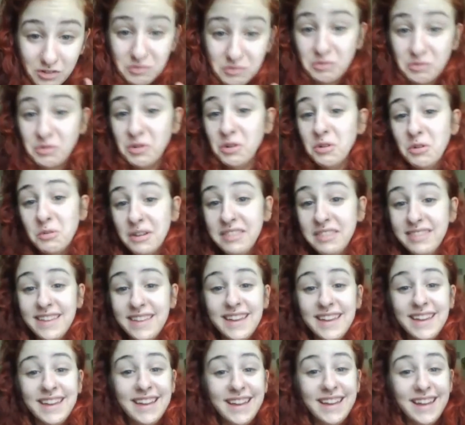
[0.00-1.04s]
roll with
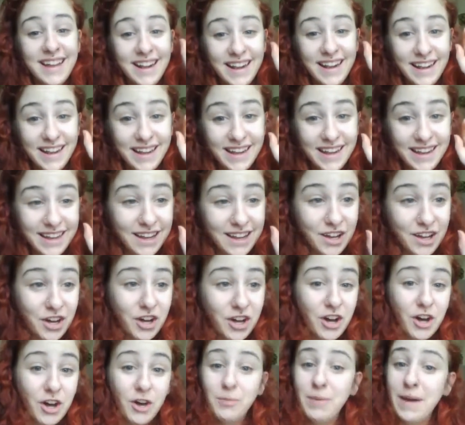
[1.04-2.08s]
it.
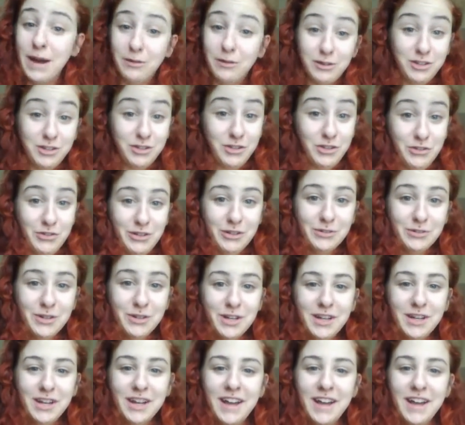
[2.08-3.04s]
All power to you.